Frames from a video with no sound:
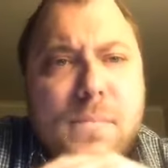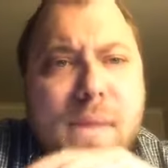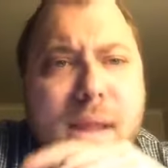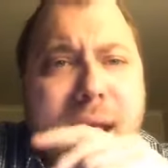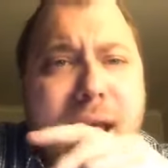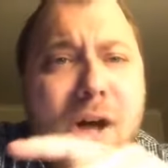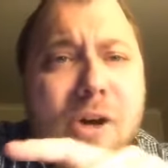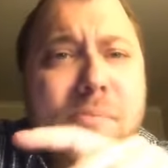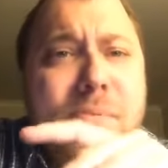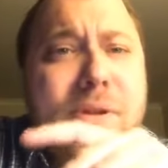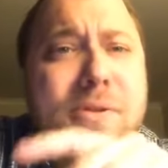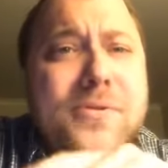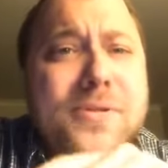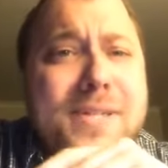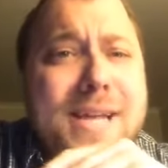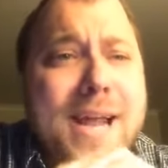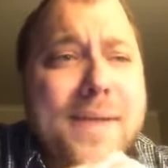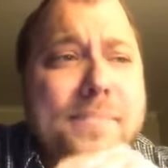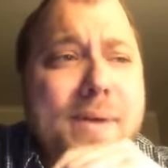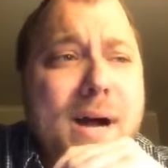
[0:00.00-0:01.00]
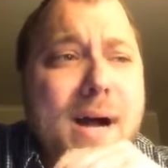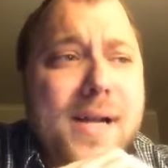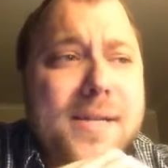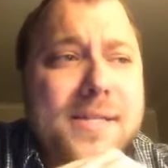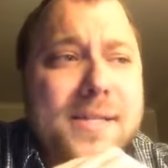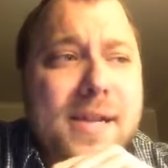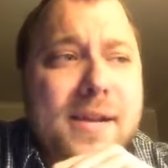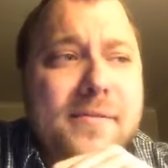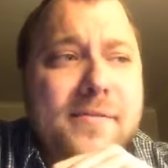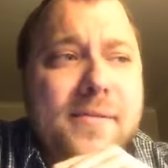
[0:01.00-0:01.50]
help you stay
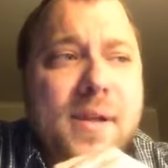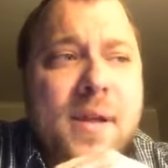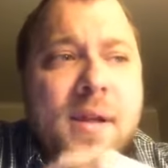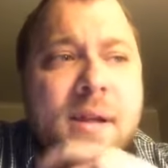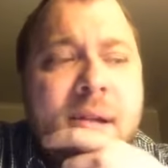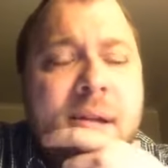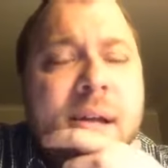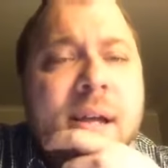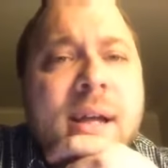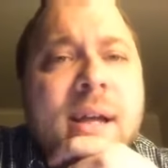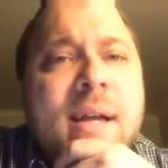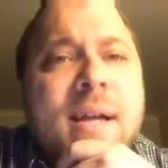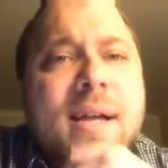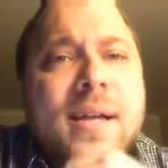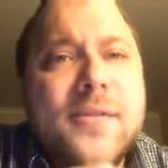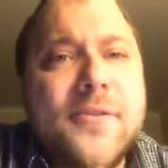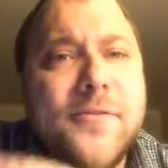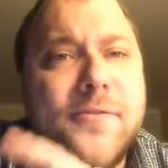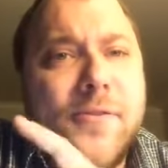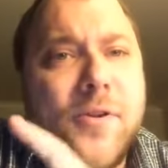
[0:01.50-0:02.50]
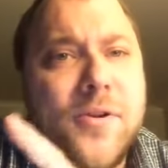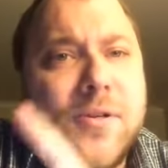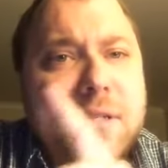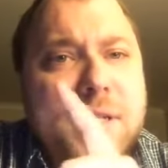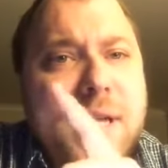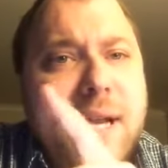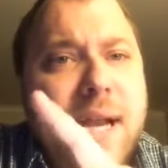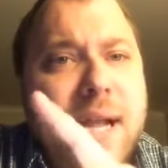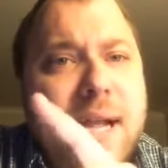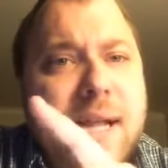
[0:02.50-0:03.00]
positive. And the first
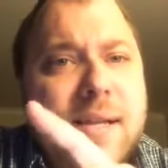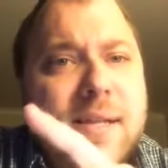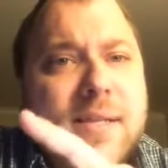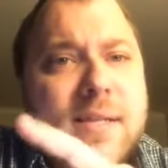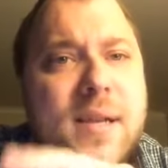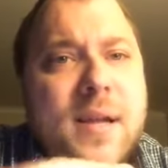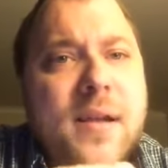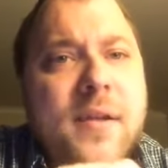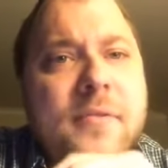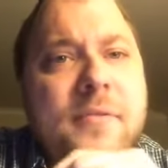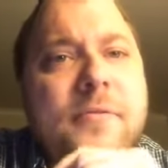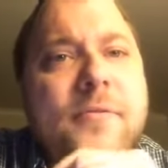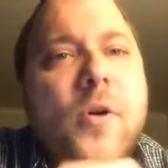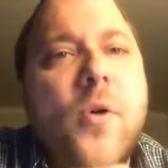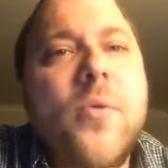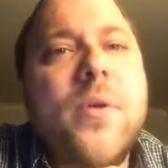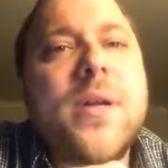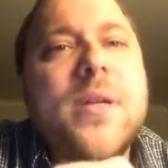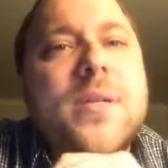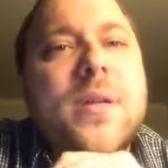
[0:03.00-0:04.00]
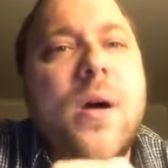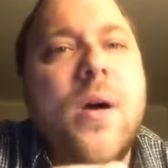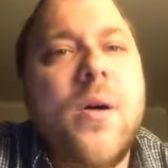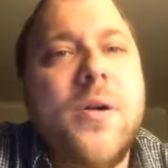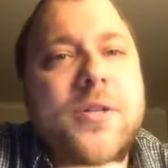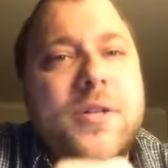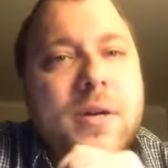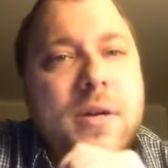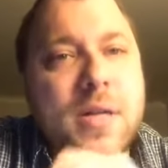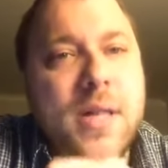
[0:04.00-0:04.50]
thing is focus on
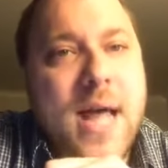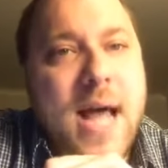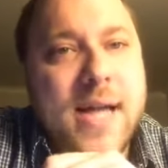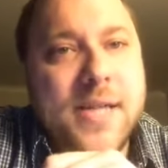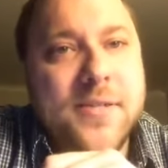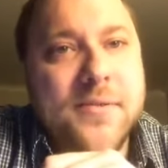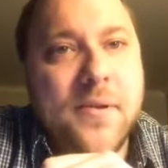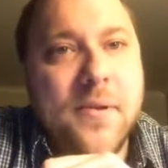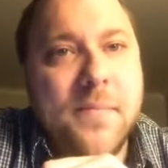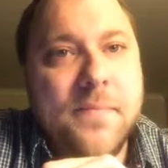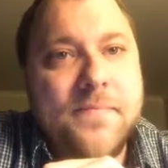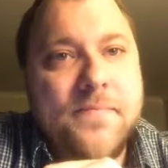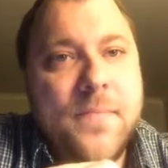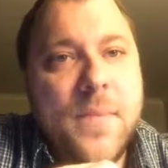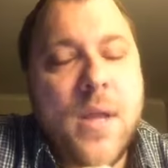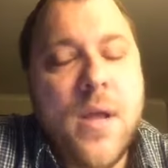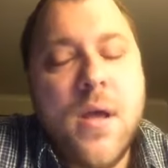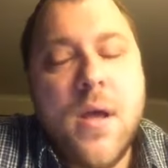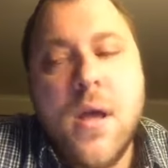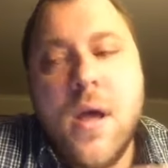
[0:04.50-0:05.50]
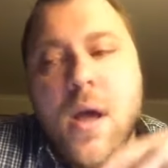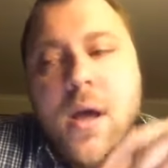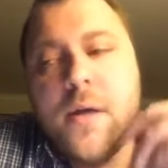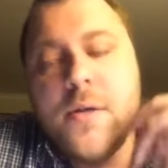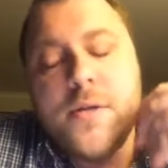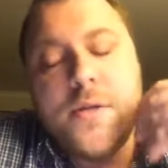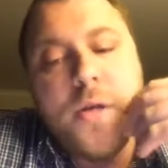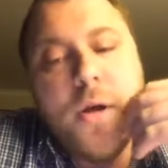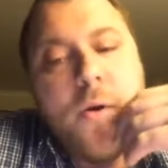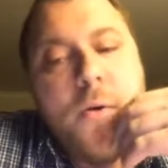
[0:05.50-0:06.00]
your classroom.
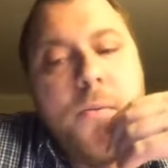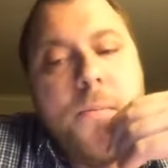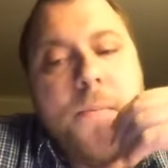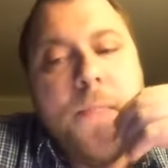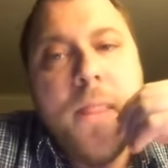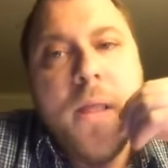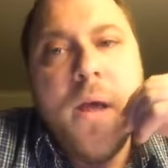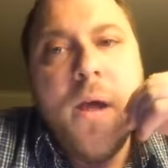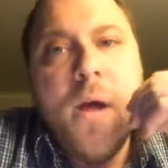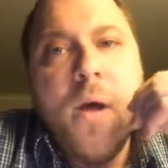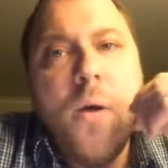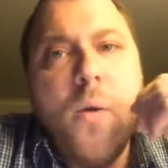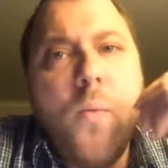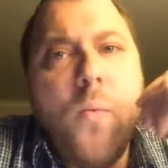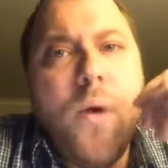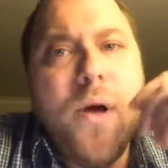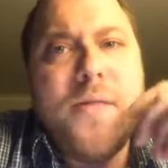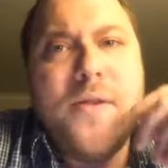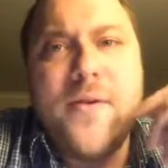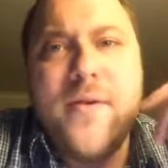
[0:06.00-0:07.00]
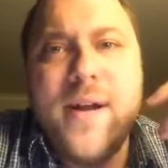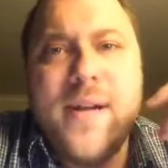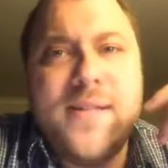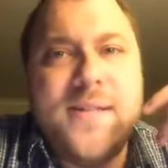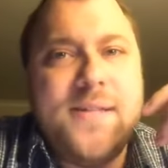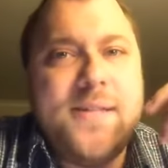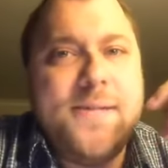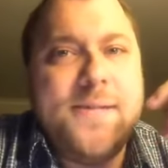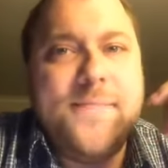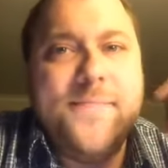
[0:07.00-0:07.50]
So whether
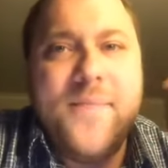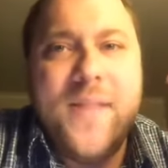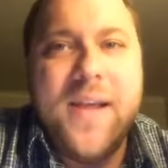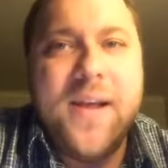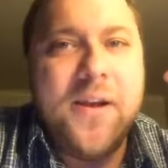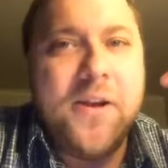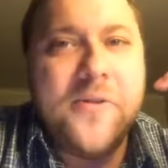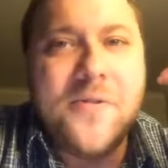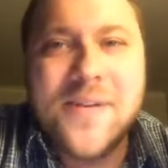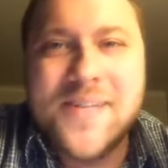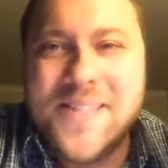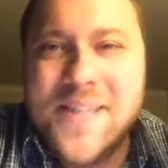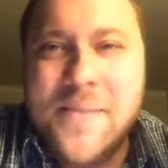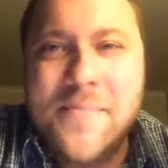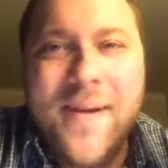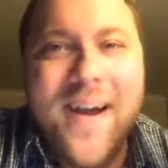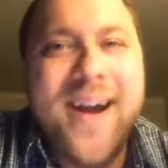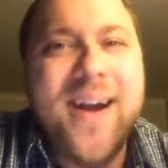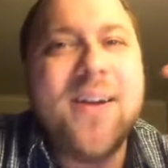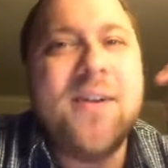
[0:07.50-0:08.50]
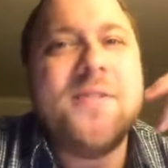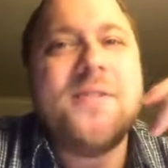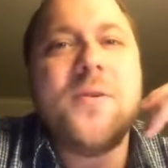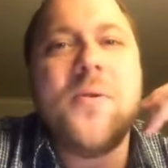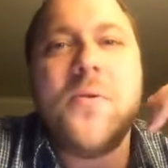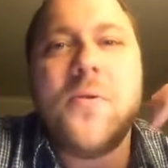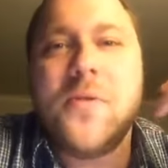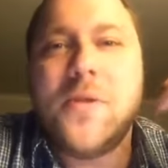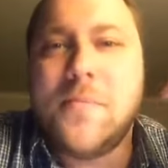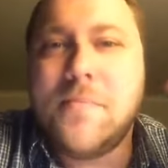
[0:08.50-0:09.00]
it's grizzly bears
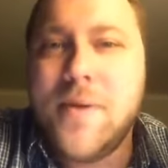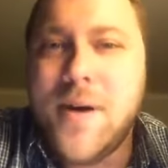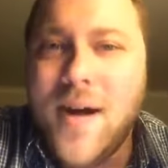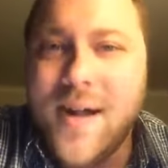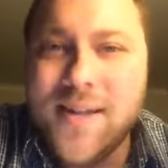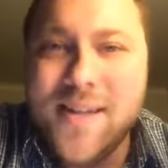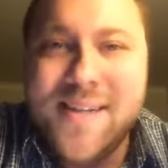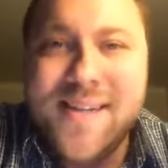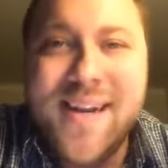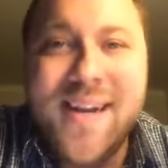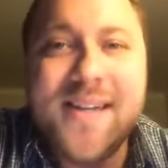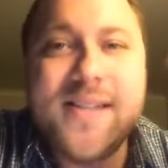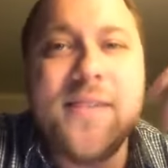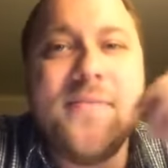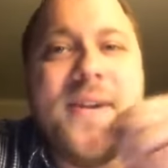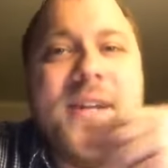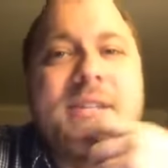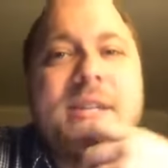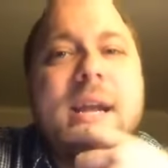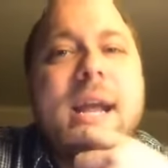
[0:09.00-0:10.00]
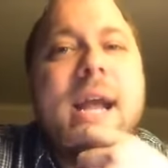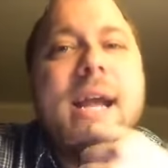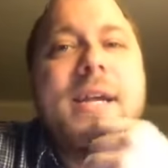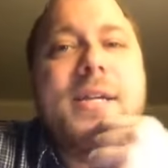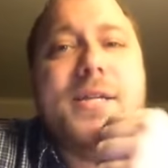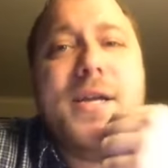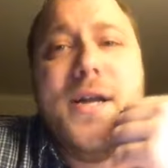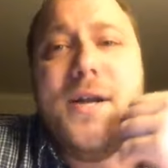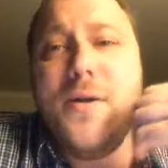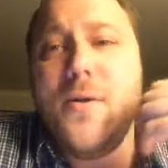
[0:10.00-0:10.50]
or the politics of
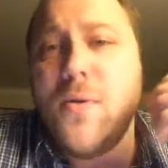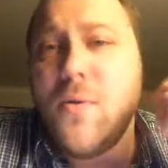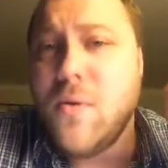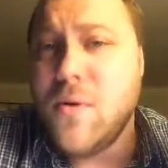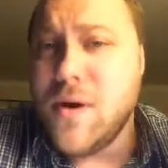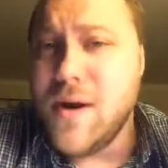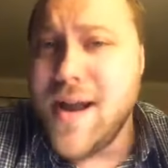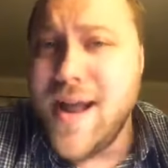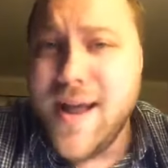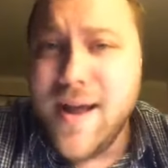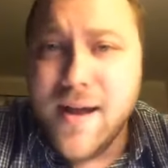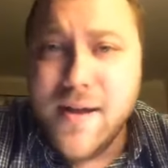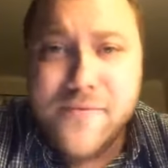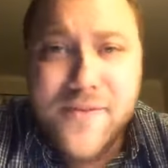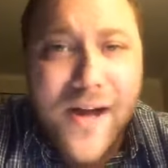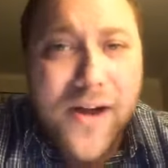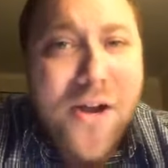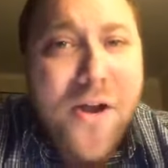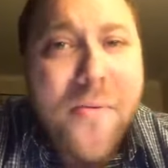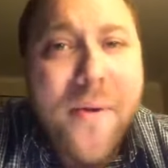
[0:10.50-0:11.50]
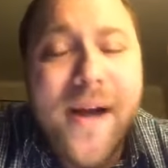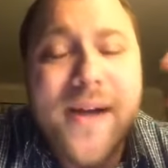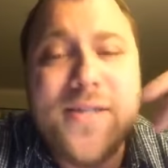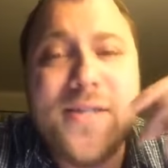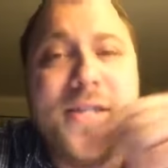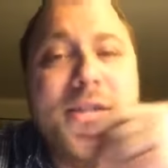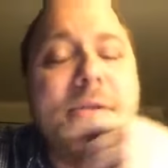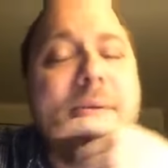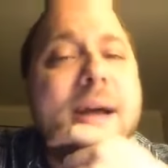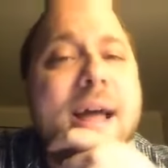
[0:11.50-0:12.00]
education or uh,
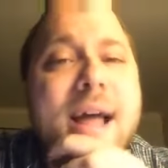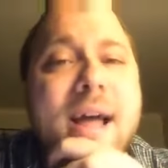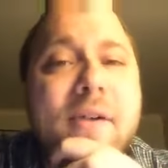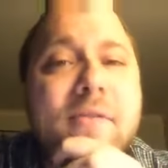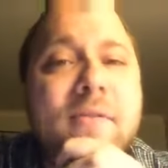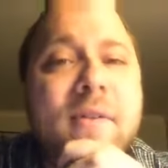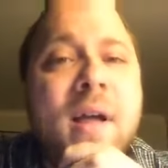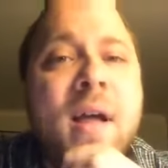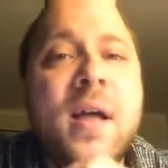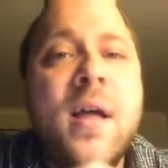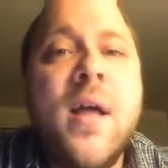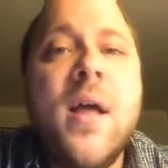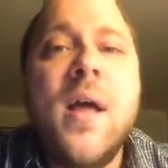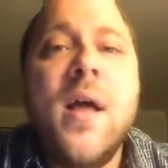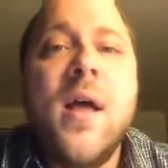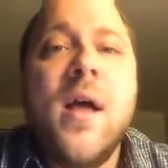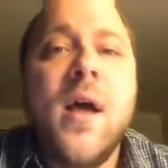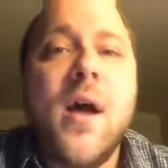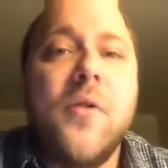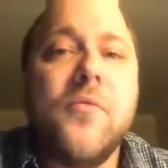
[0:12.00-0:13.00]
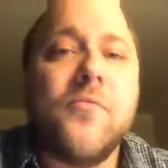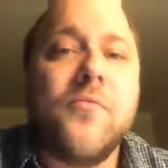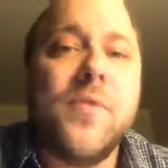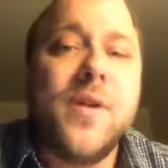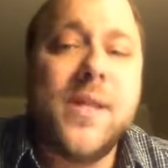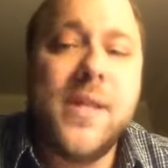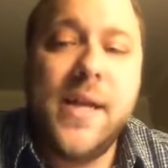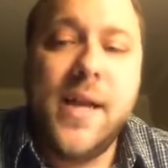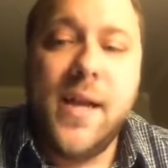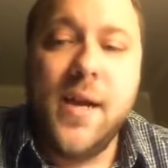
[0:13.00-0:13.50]
valuation you have, a
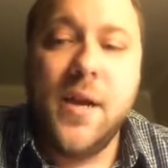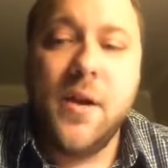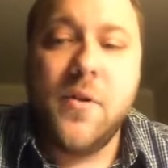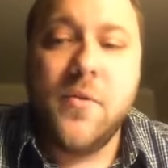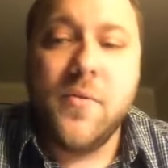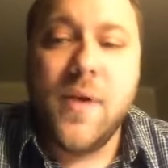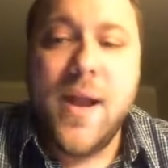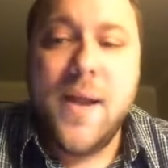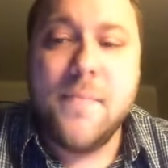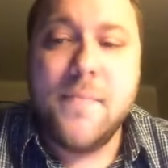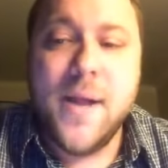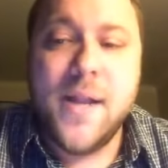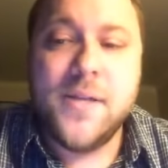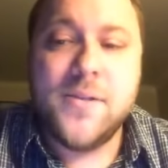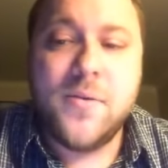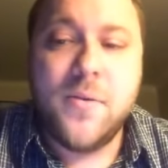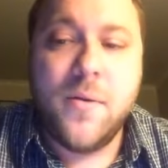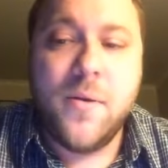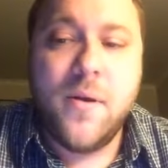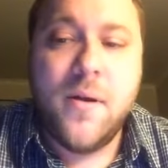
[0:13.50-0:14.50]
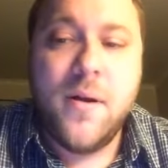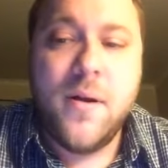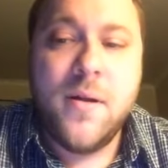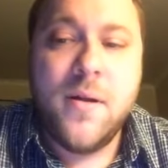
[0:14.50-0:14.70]
really great mentor